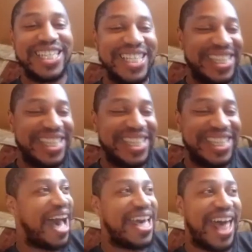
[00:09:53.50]
that
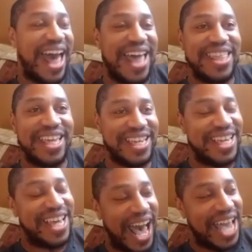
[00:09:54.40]
I think
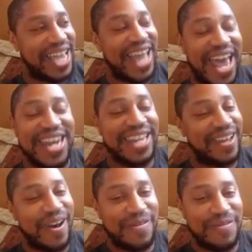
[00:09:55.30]
I need to
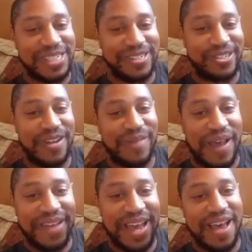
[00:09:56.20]
call Mr. Trump.
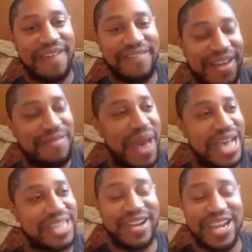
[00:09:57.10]
I've got a
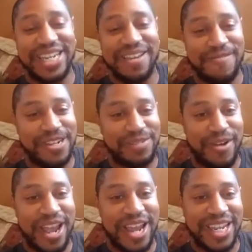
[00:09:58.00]
master idea for his
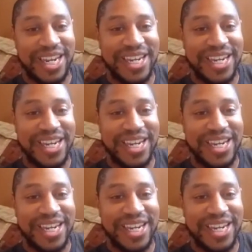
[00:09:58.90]
branding.